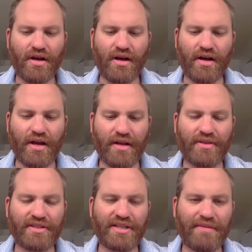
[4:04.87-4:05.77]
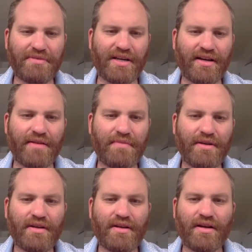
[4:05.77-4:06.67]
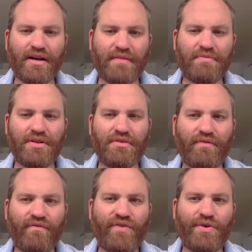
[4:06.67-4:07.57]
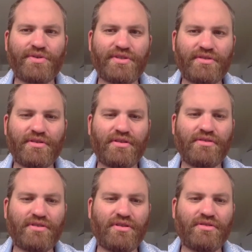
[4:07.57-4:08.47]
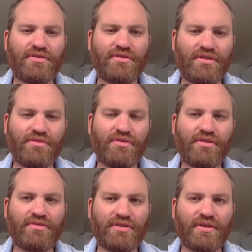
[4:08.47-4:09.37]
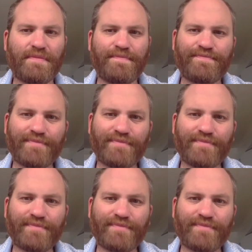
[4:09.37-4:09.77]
Uh, and at the same time, uh, you know, folks, there's, there's, you know, there's, um,